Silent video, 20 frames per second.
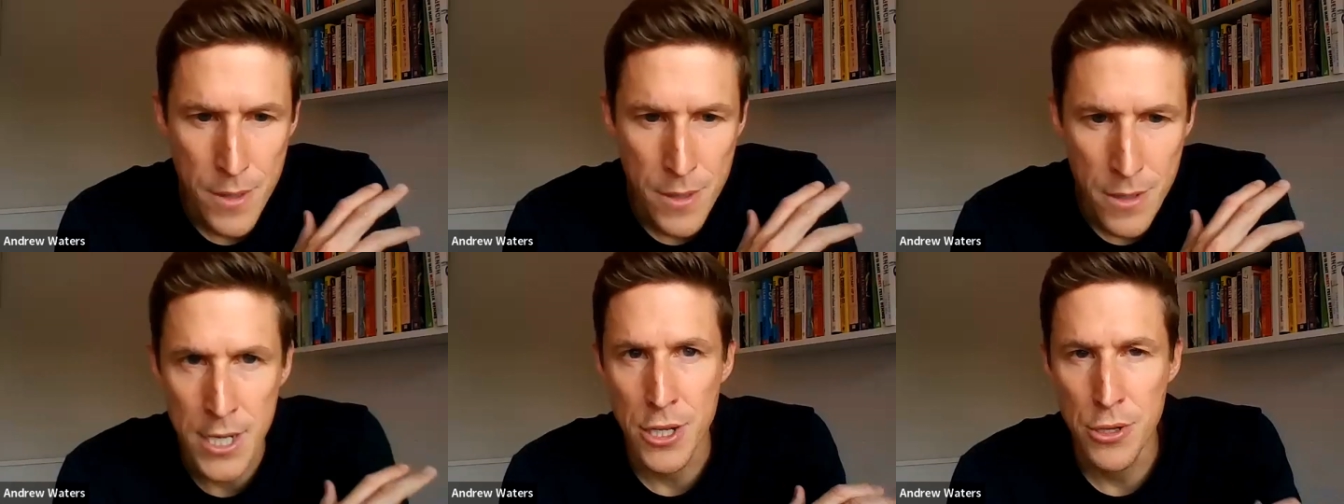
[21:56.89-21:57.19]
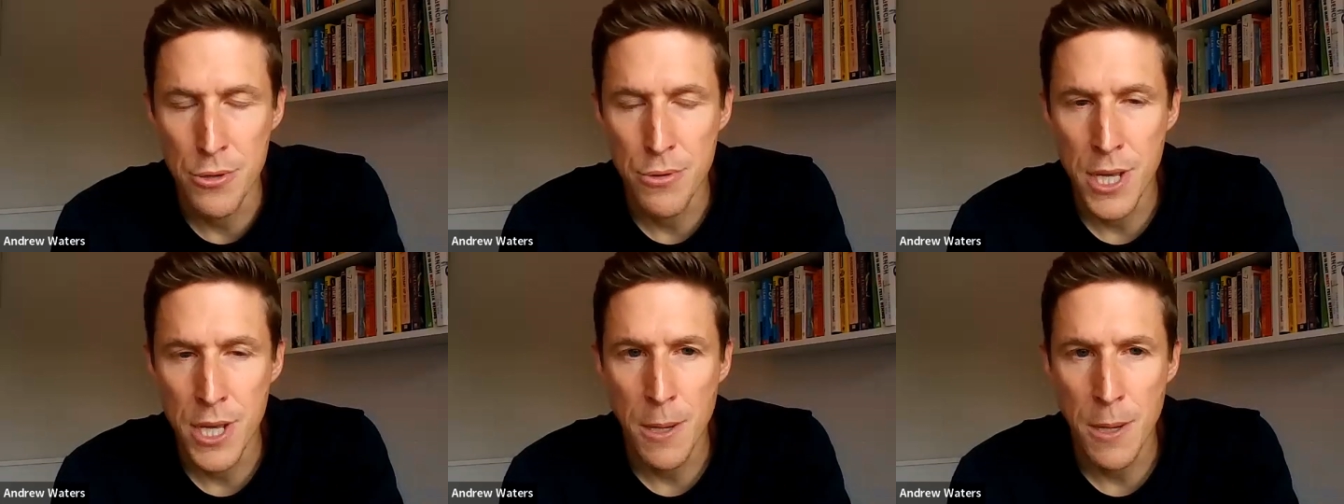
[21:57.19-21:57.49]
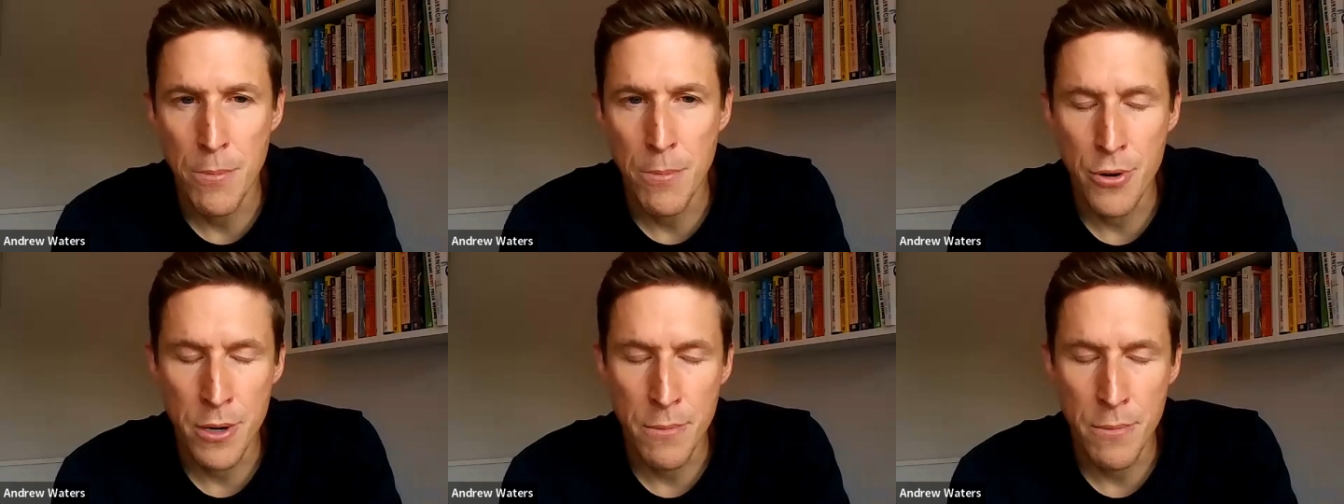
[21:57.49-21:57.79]
Can you
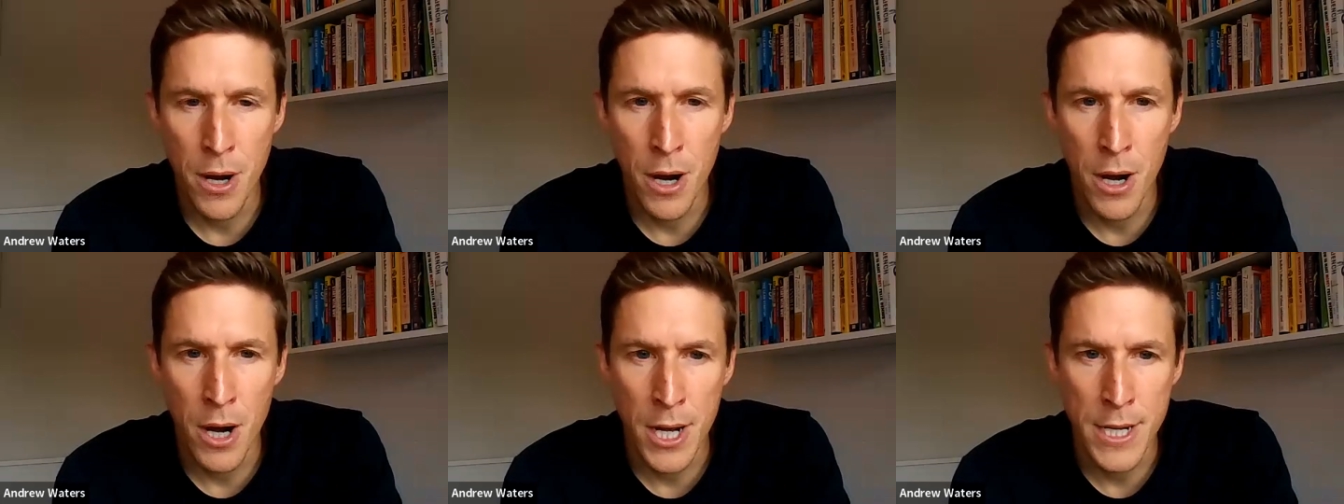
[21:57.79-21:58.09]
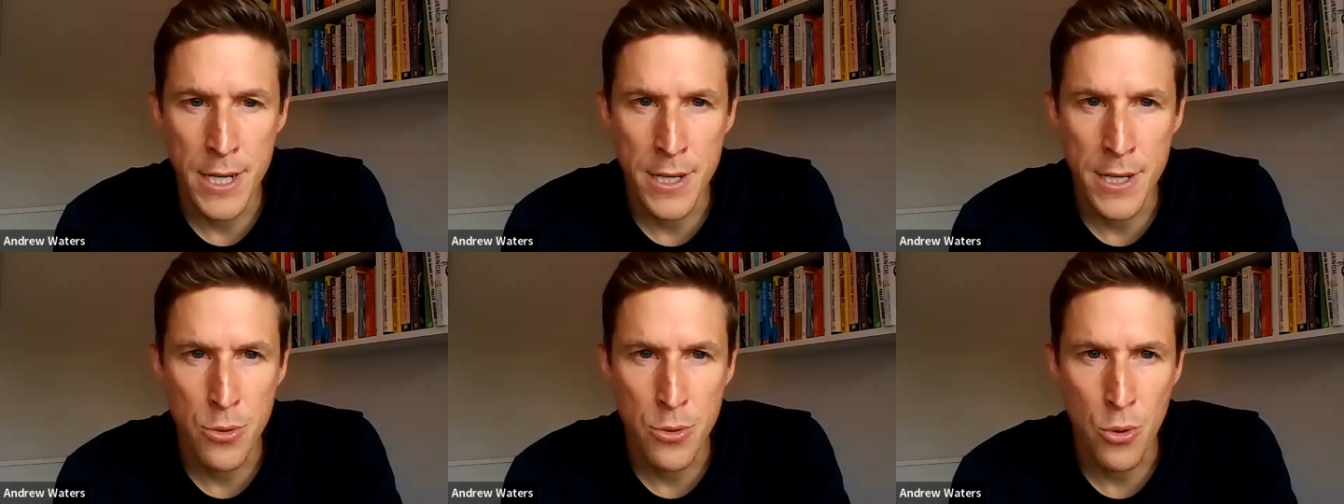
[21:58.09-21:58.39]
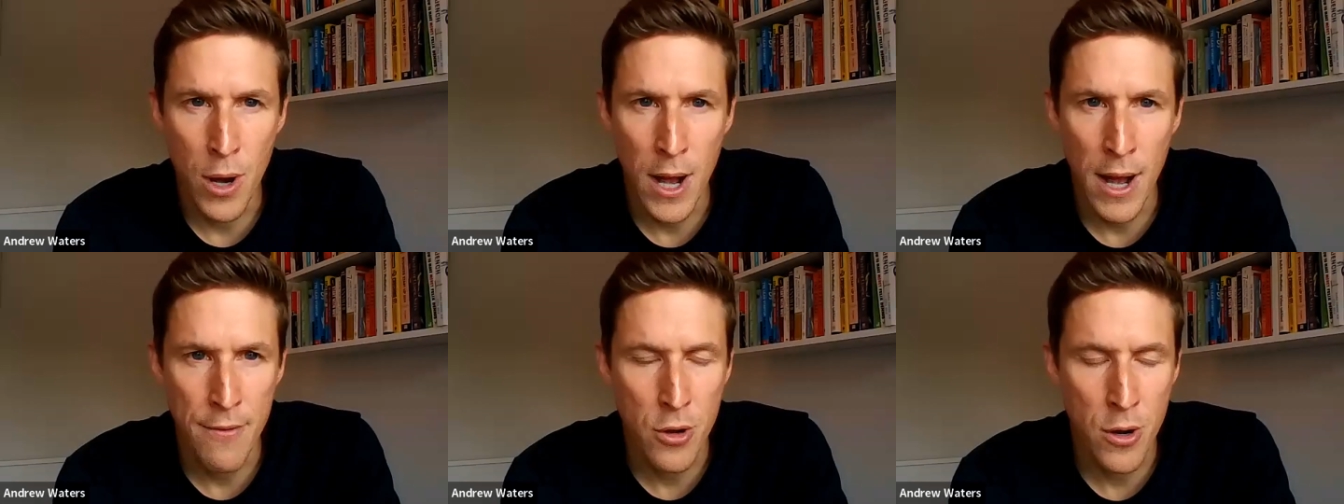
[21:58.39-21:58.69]
keep her in
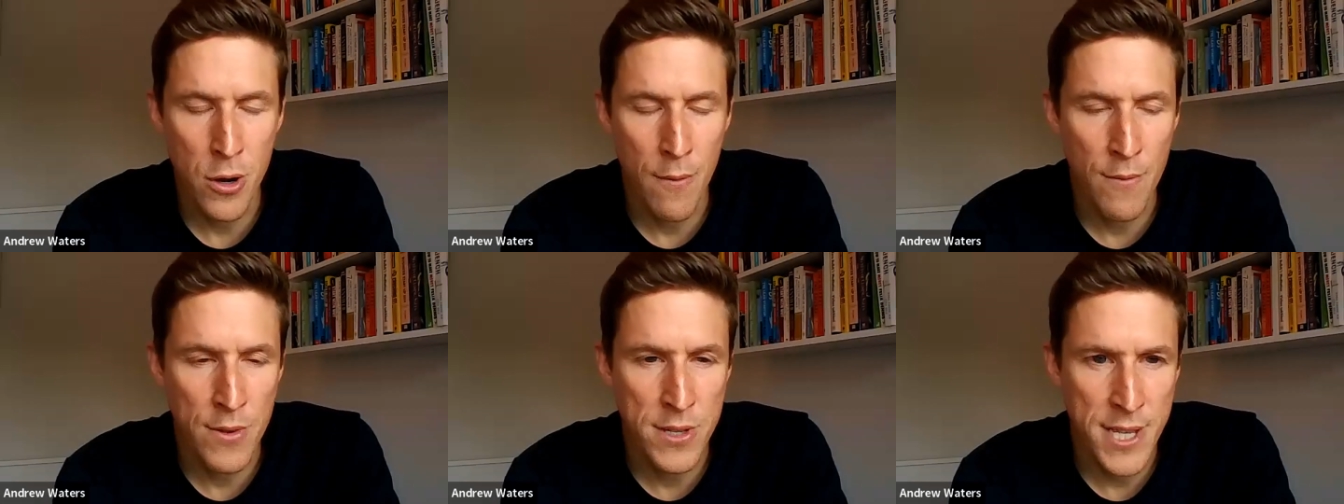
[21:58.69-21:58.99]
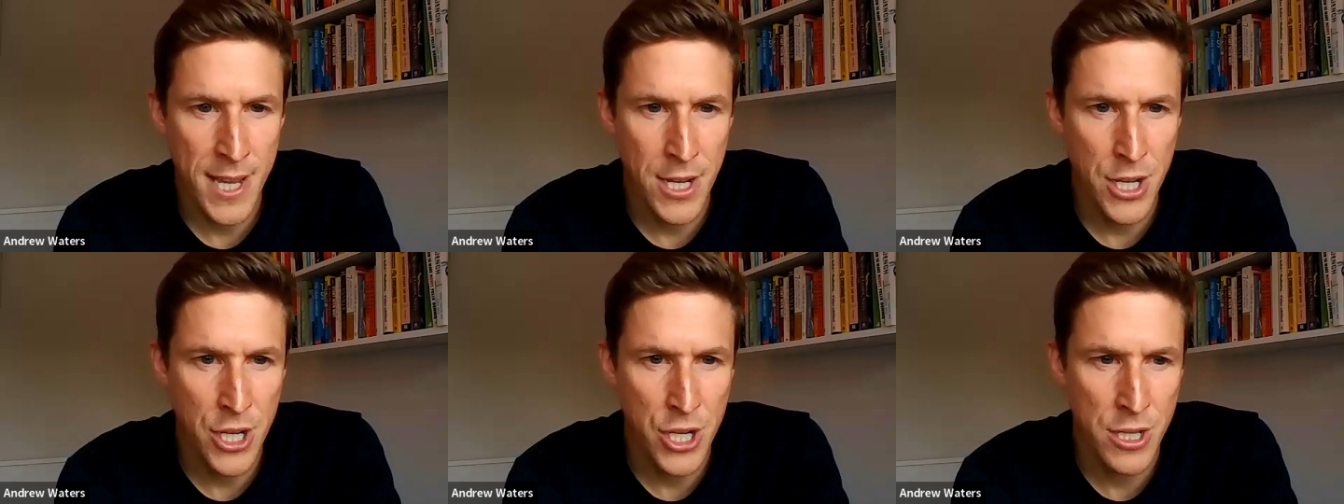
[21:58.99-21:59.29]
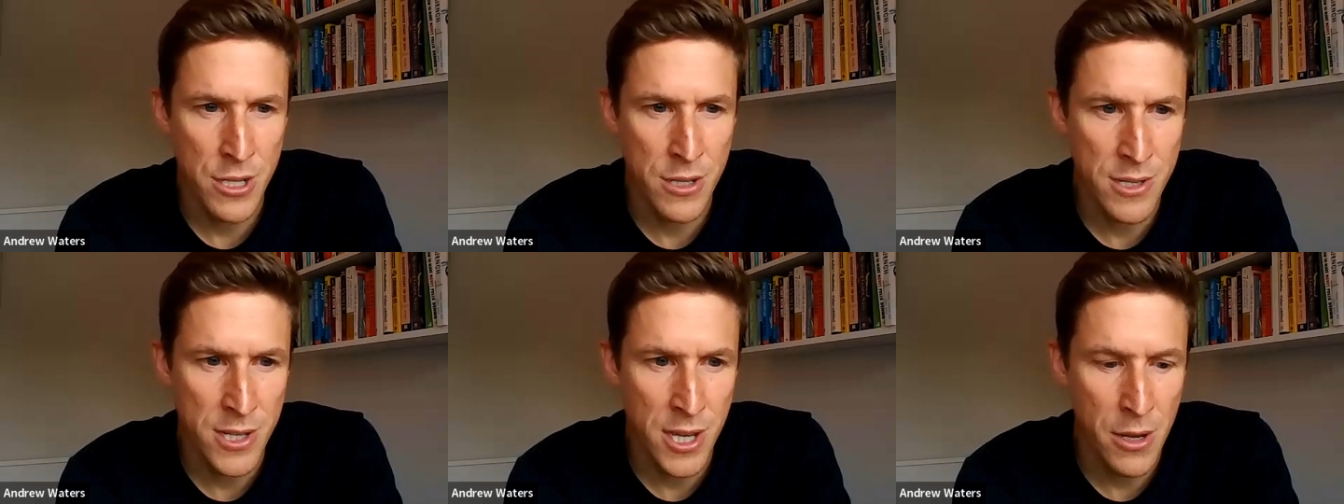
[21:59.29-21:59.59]
mind or have a
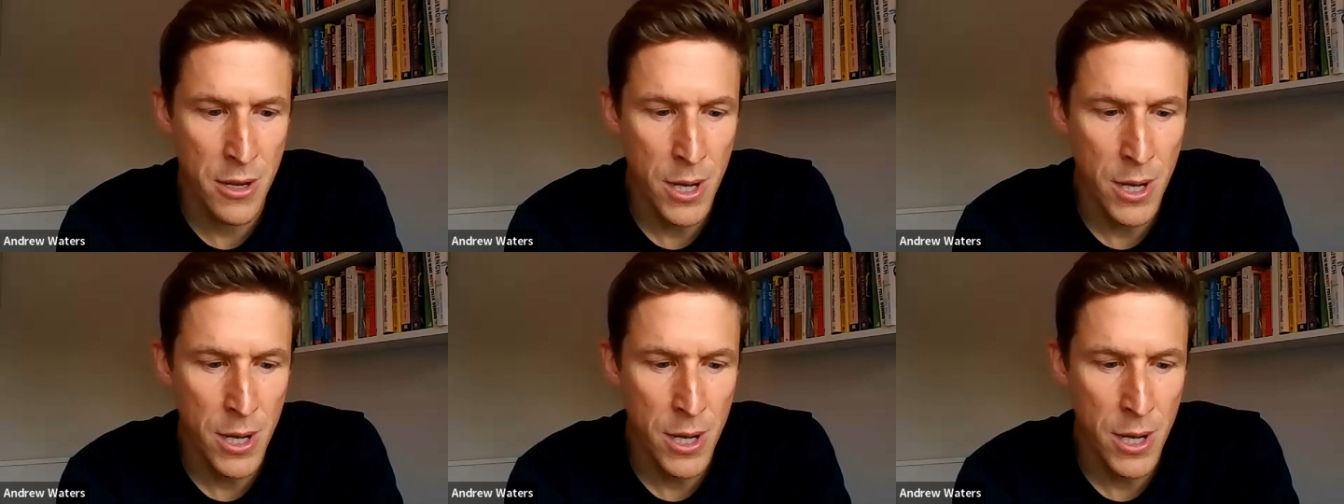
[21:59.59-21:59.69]
conversation?